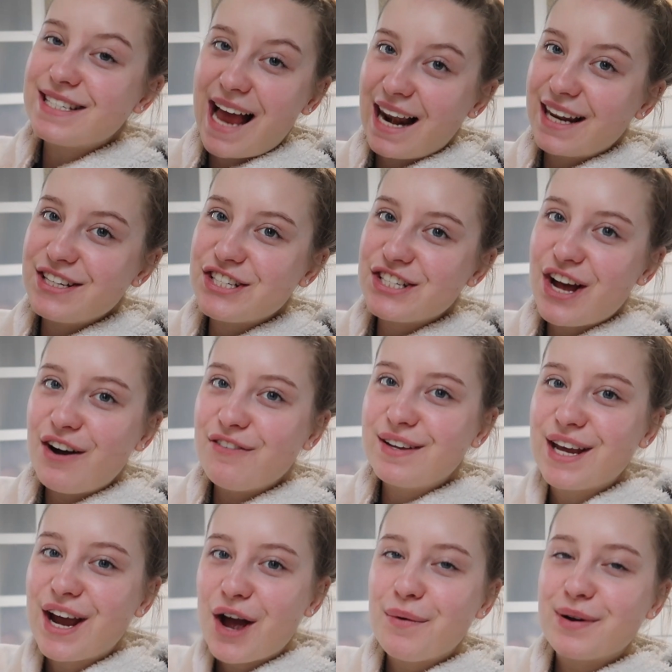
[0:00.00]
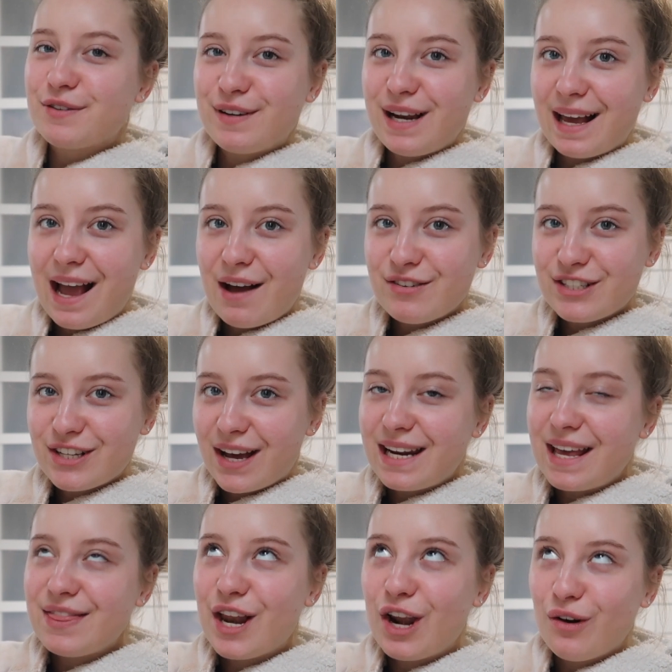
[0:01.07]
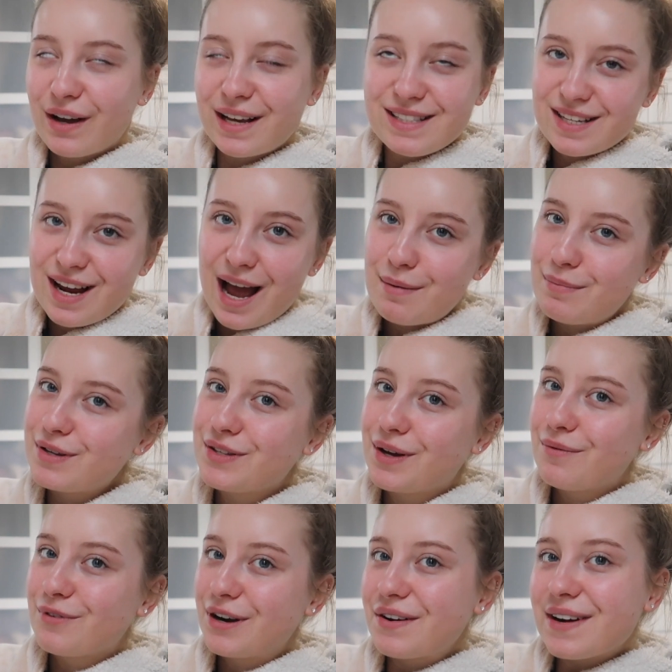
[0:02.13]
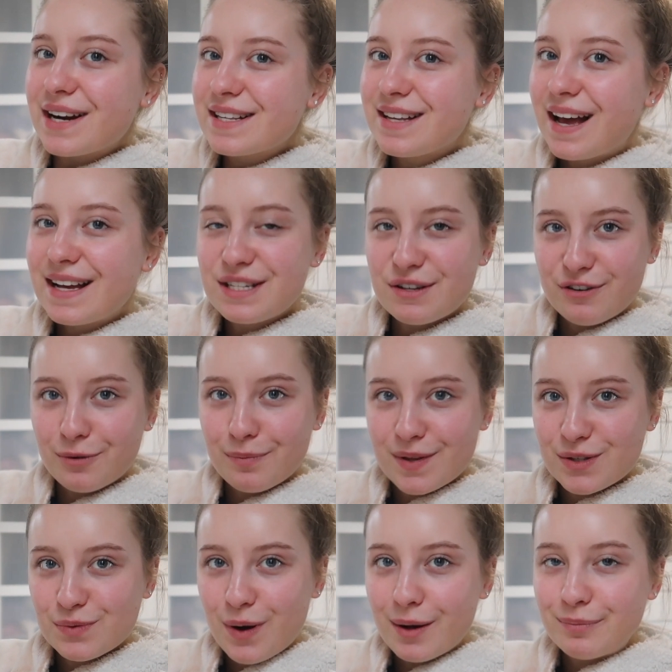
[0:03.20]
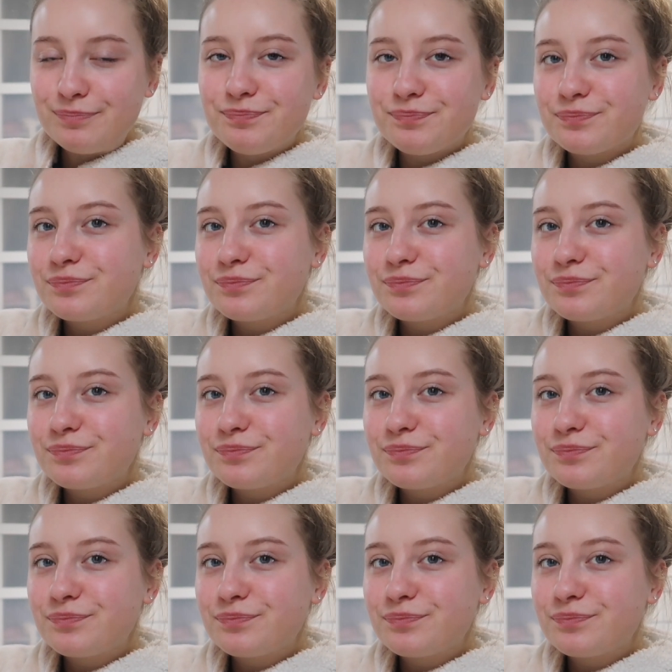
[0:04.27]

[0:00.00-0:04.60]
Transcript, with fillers: challenge style video which I feel like I haven't done in the longest time so I'm really, really excited to film this one